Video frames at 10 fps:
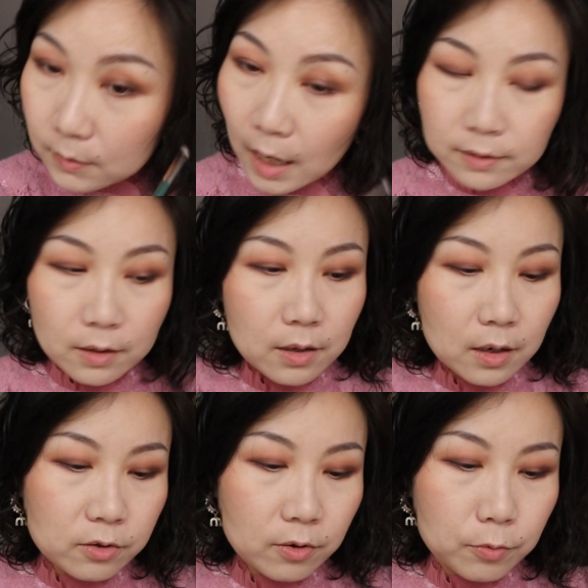And the
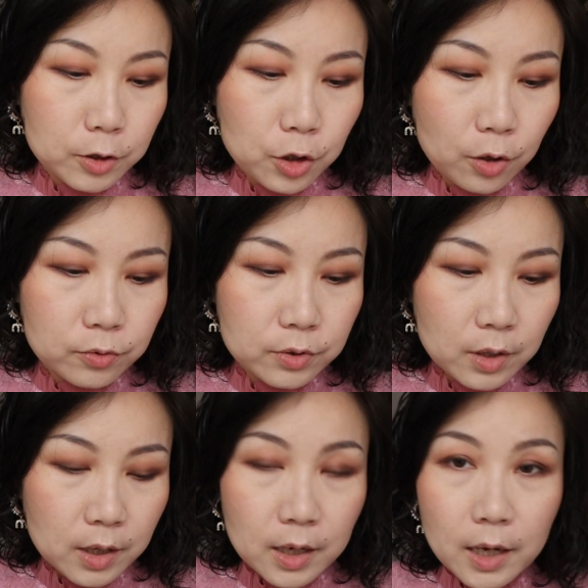nursery we chose
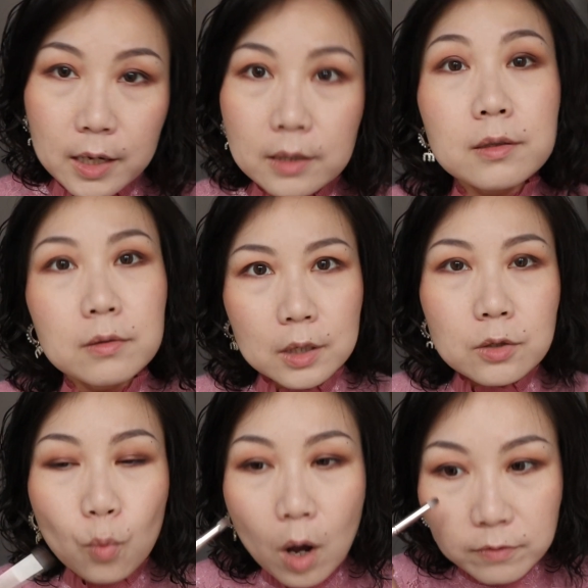
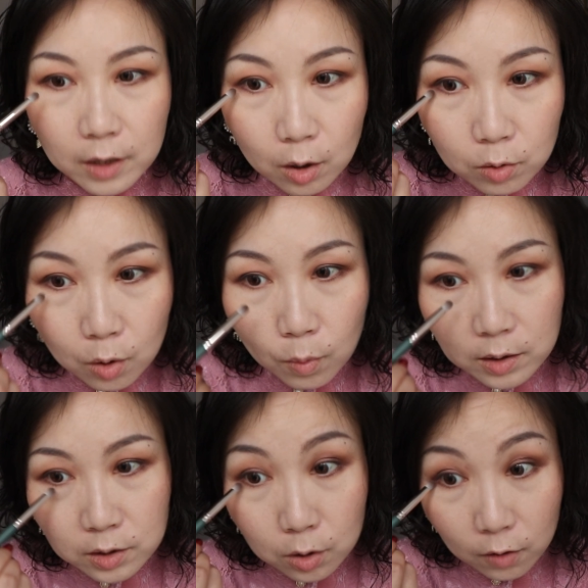is one of the local
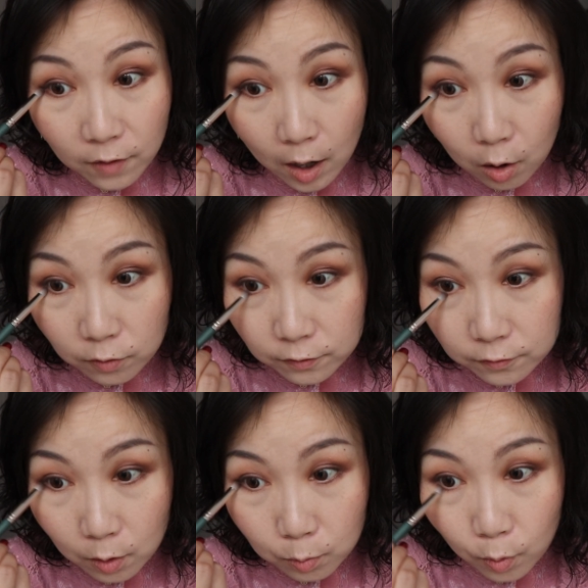ones, not far off
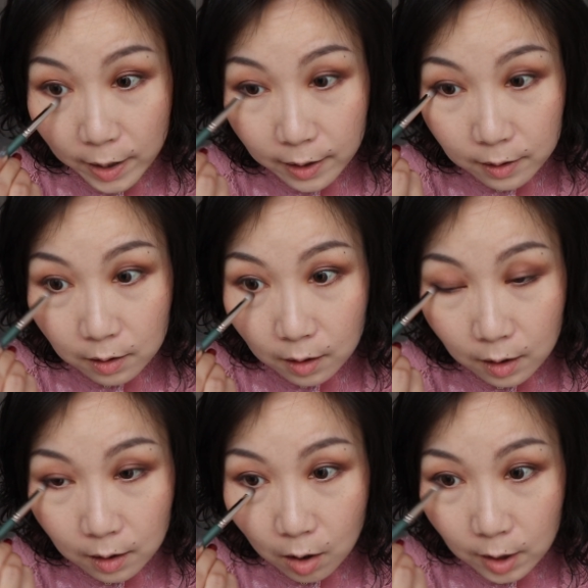from where
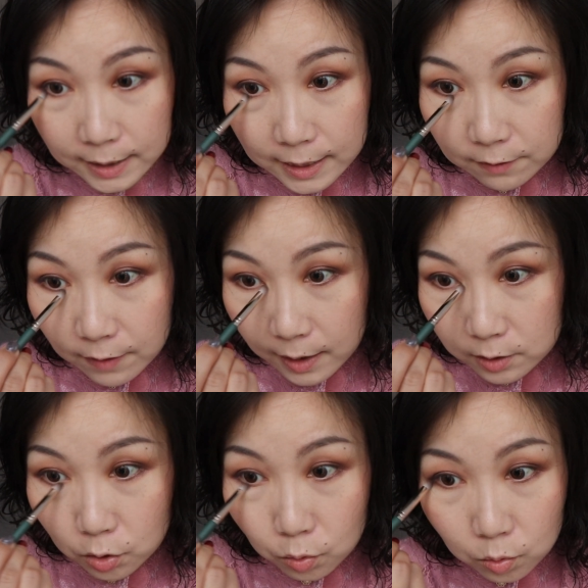I live
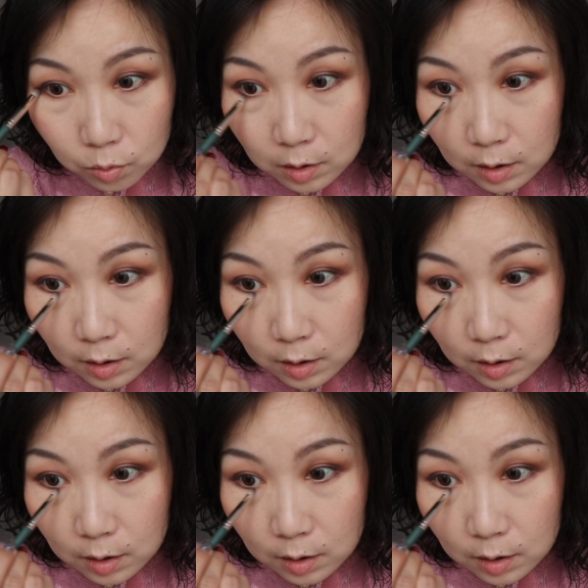at all.